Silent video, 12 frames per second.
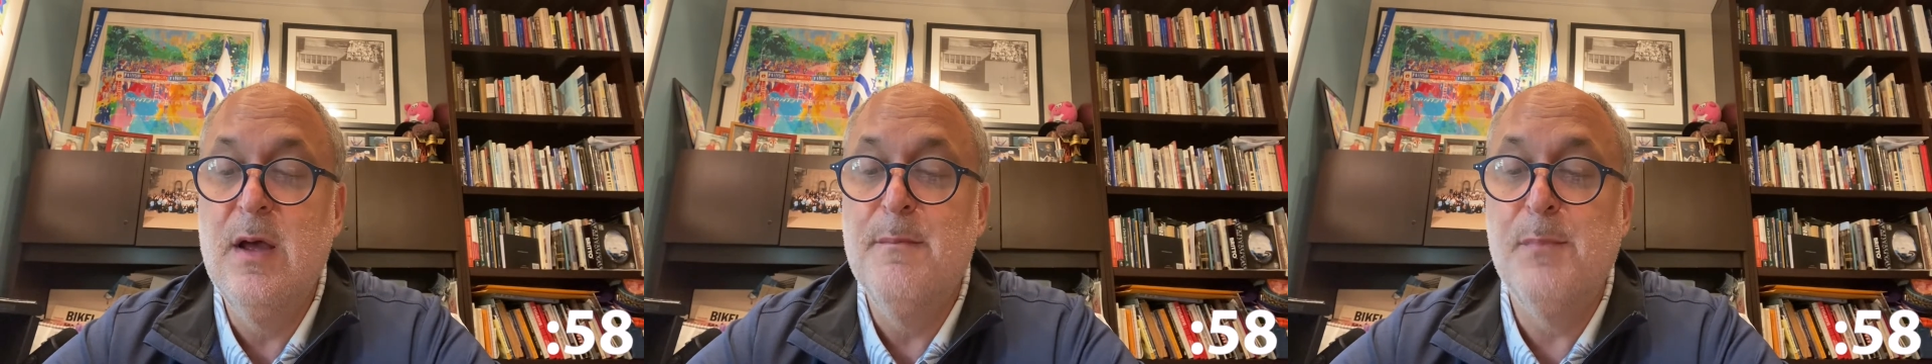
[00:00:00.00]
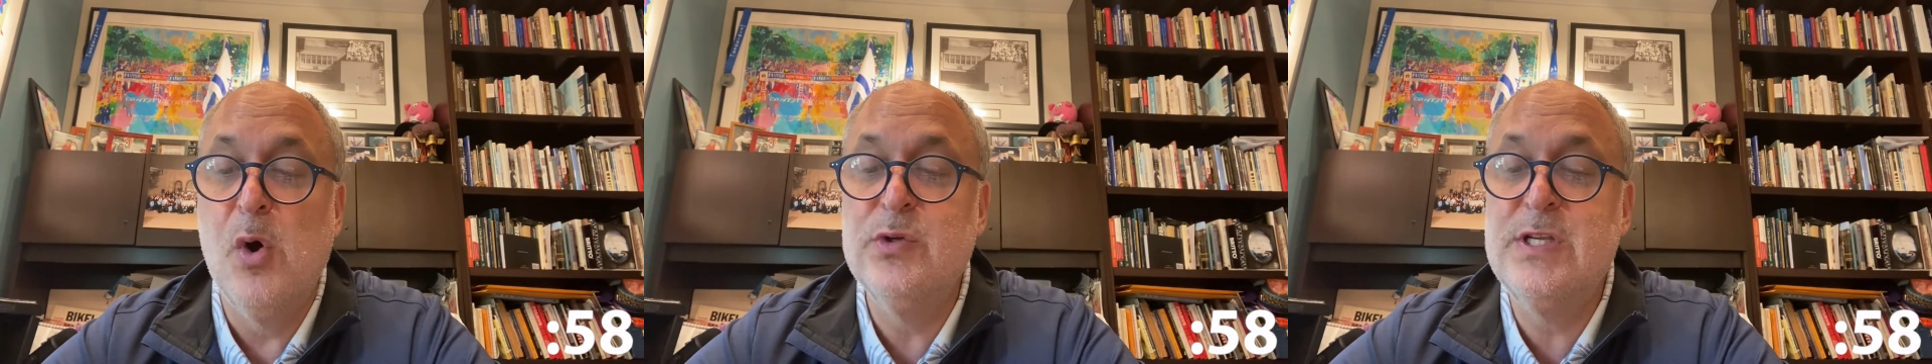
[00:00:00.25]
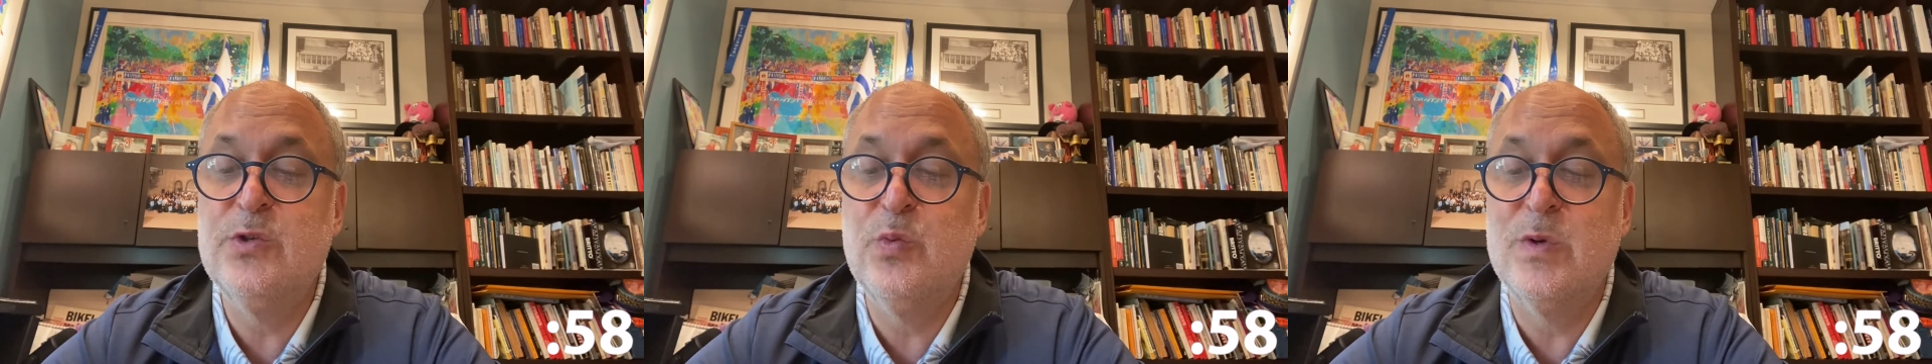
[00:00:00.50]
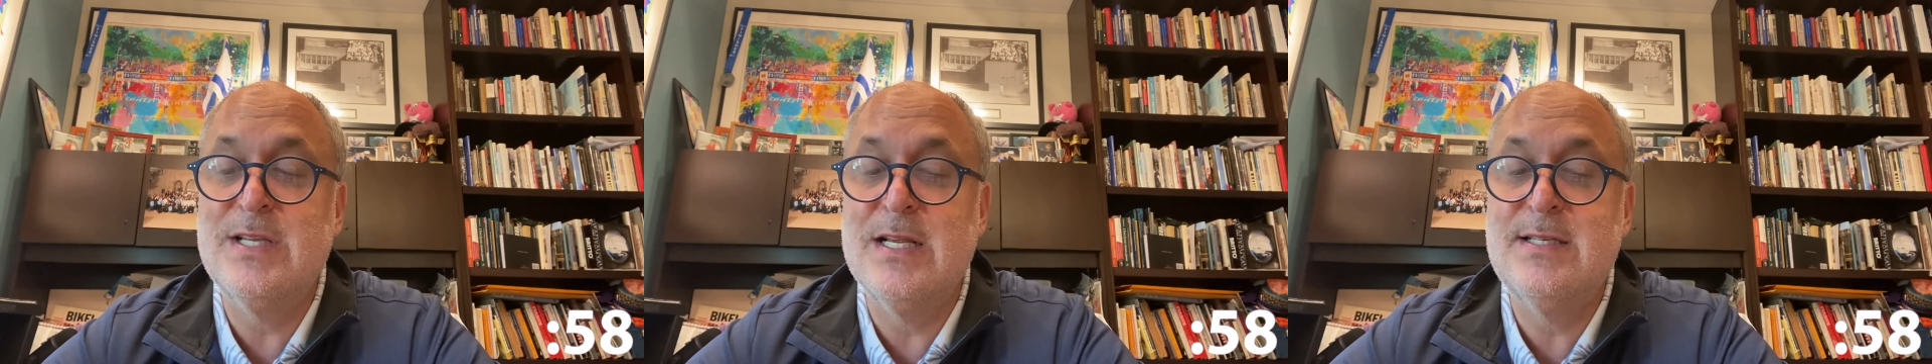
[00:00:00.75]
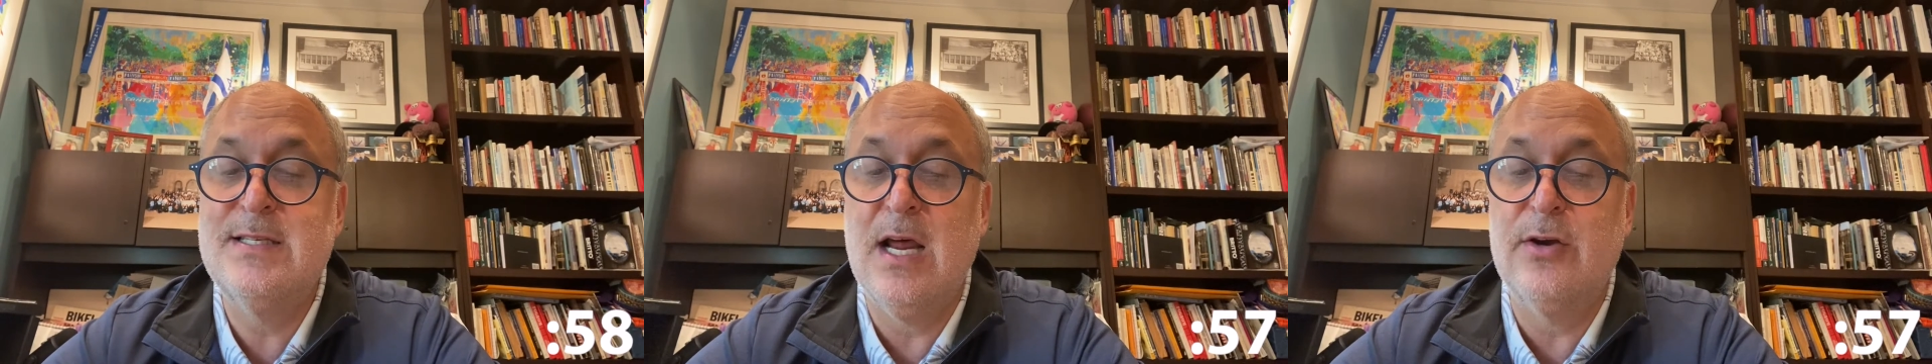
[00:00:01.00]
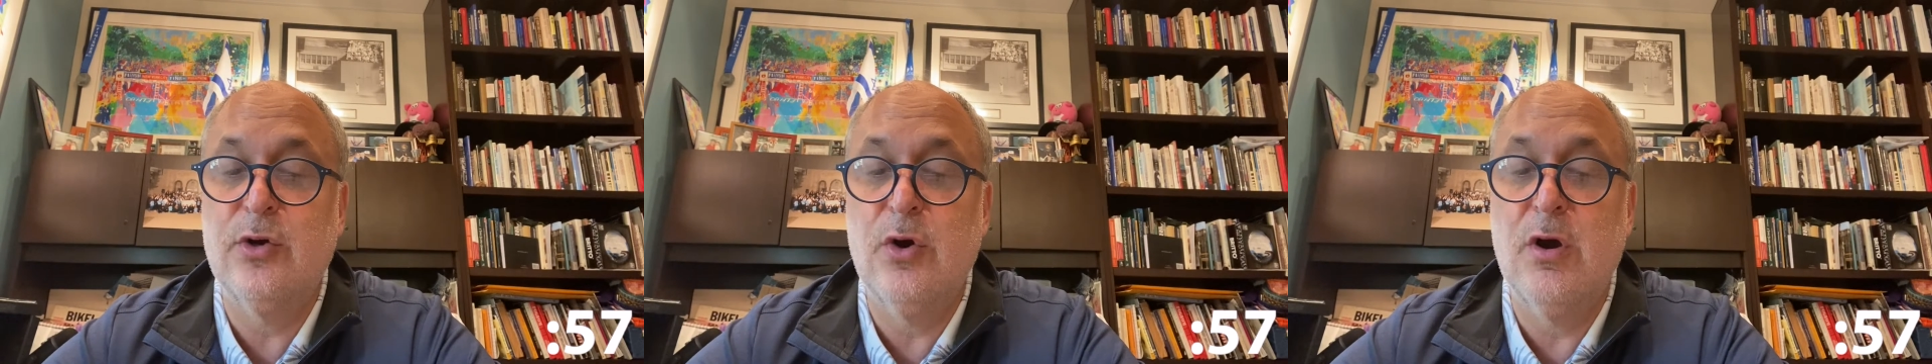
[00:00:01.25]
Moses was a
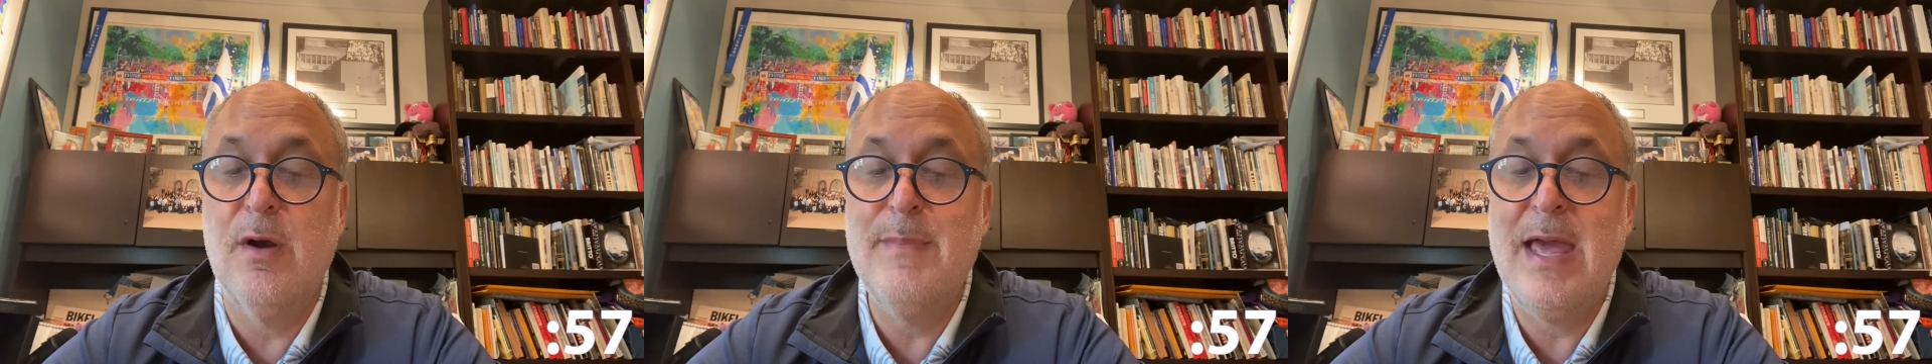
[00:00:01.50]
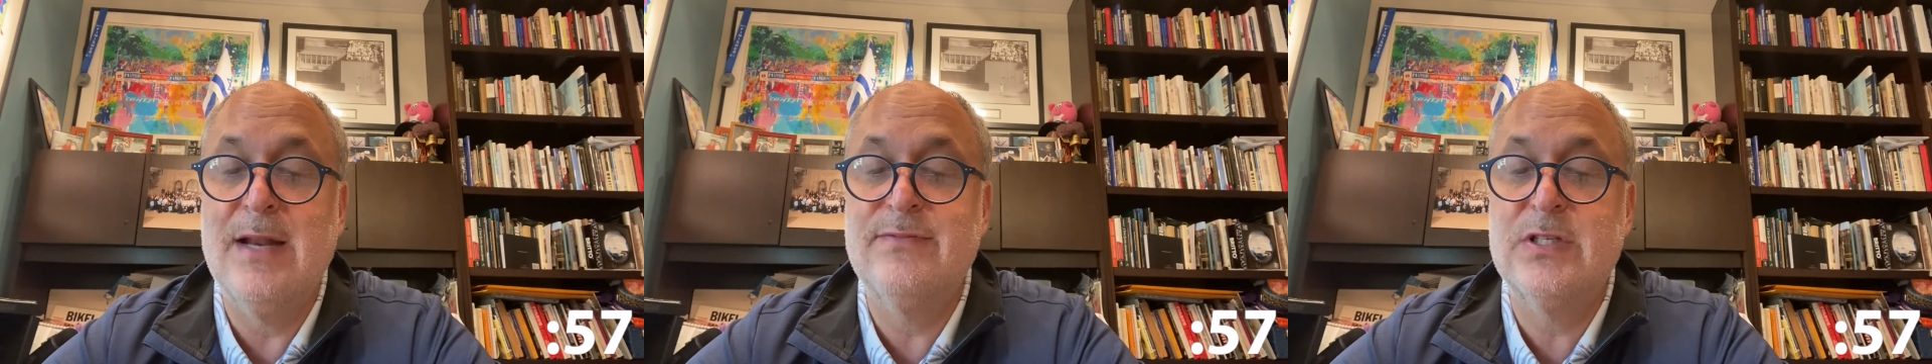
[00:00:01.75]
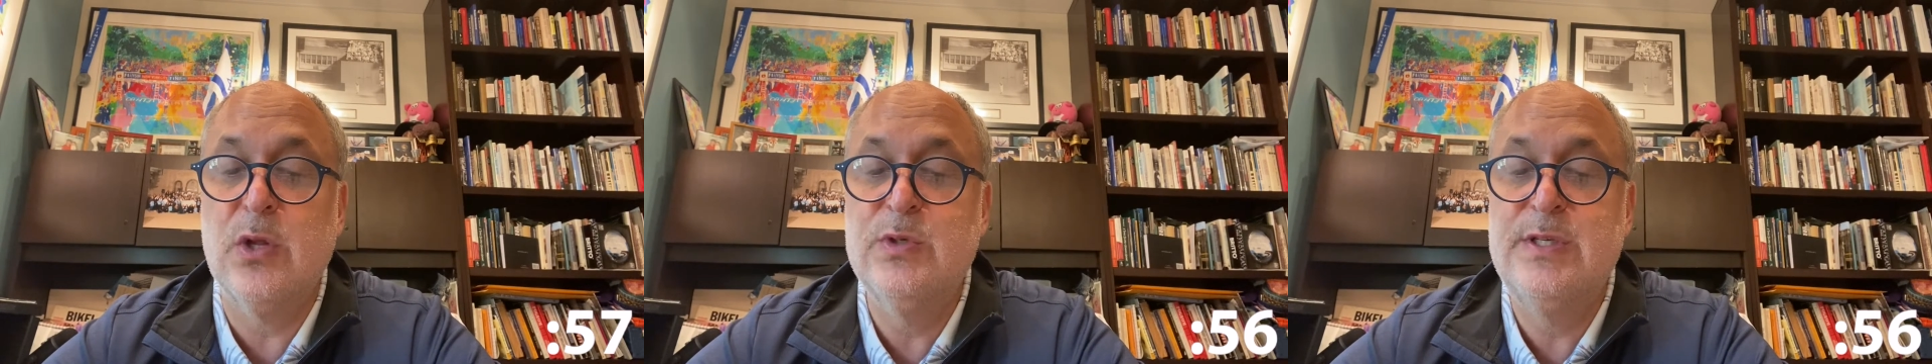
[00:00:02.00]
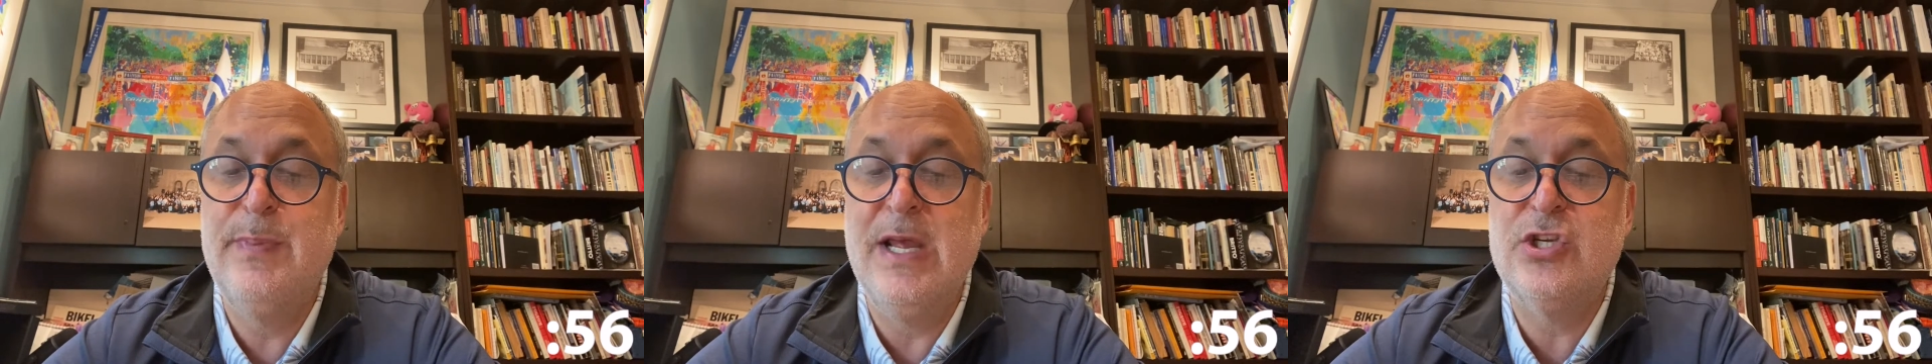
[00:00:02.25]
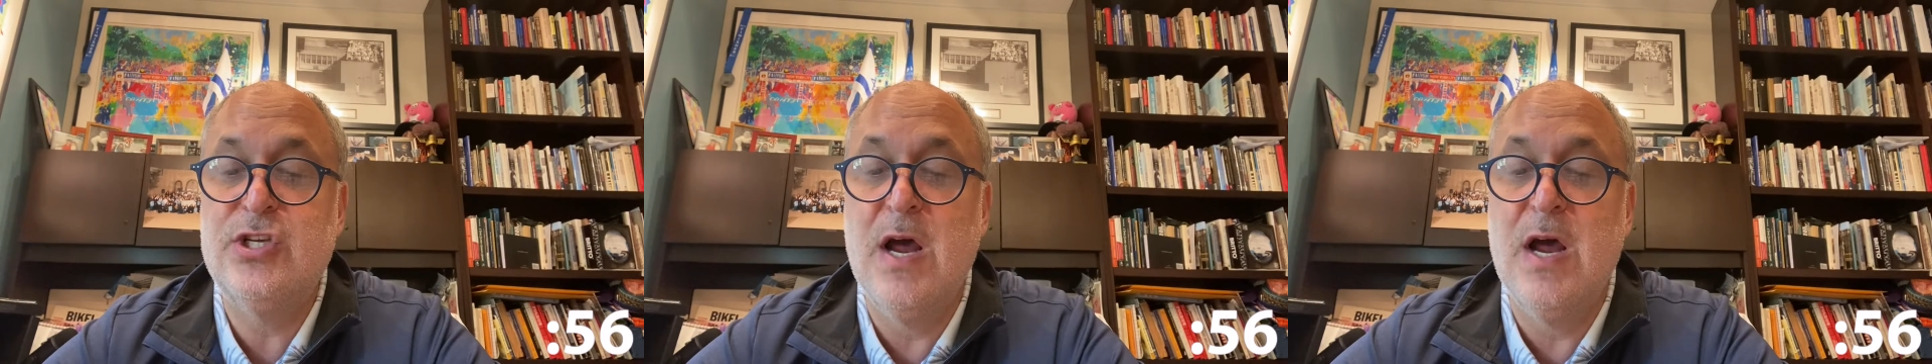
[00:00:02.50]
stutterer, a man of slow speech.